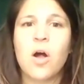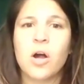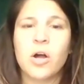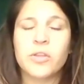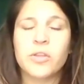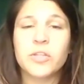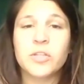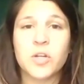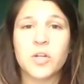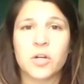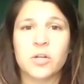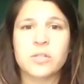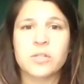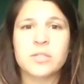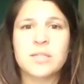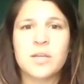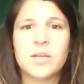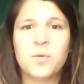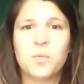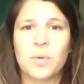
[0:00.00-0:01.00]
All the
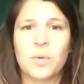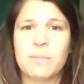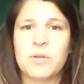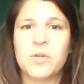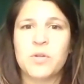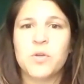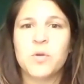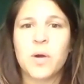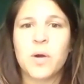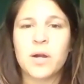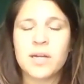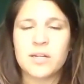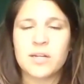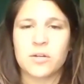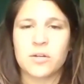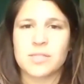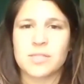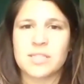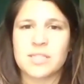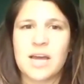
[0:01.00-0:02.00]
girls and women who are in Girl